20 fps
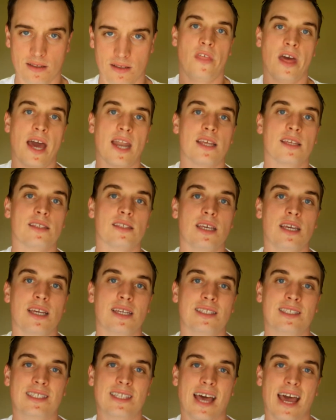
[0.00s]
That is the
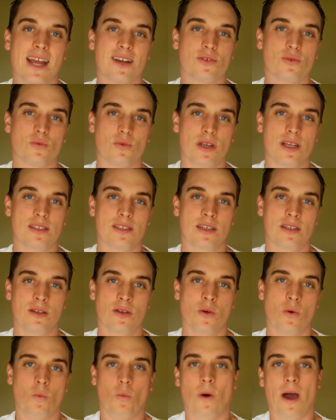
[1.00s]
exact
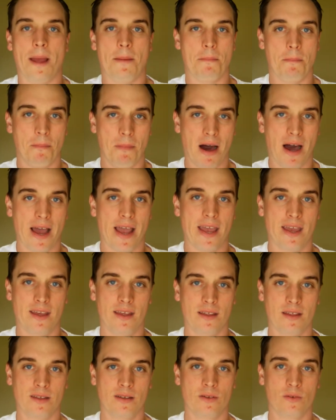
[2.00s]
reason why my
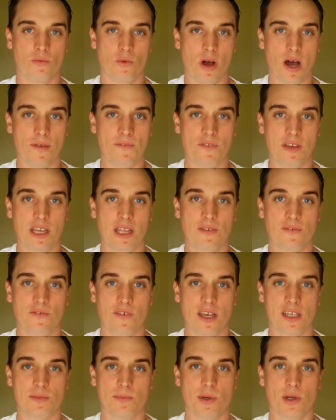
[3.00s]
raw feeding
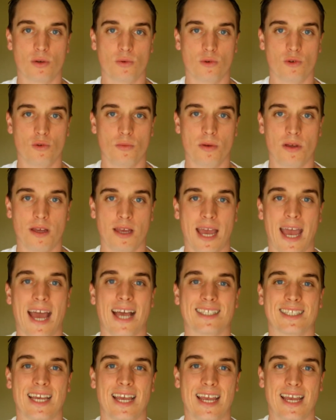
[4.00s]
Facebook group
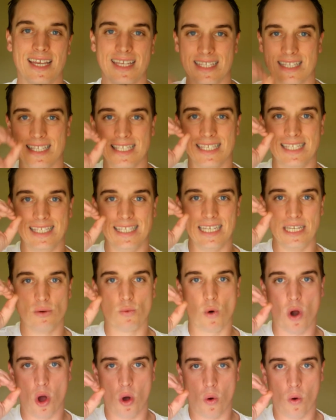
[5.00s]
has a
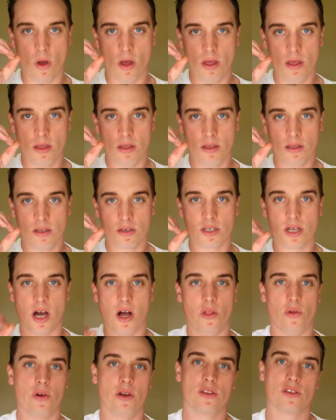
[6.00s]
0
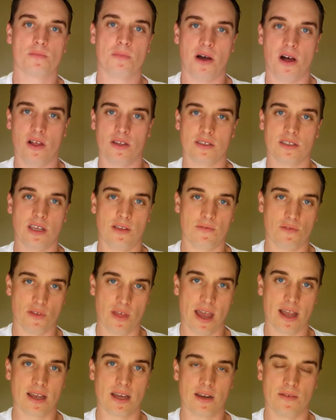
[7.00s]
tolerance policy for
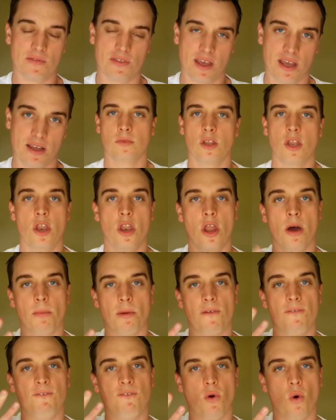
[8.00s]
that kind of thing.
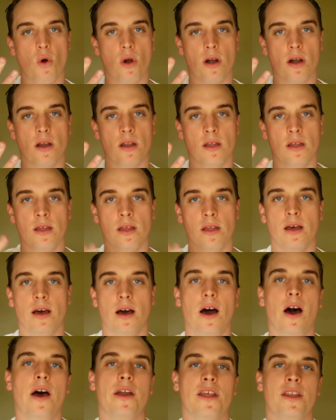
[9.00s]
Number 4,
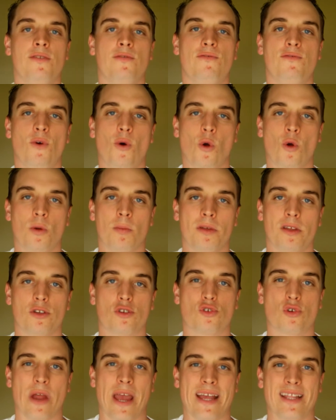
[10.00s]
uninformed
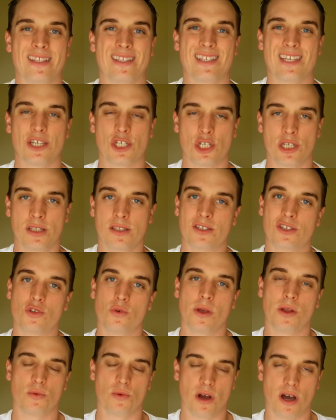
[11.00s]
transitions to
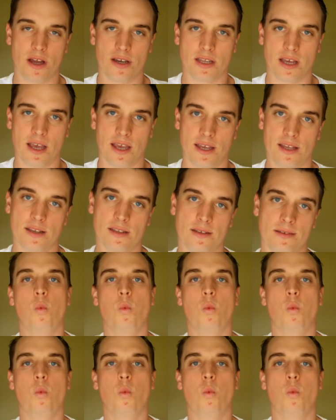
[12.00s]
a raw diet.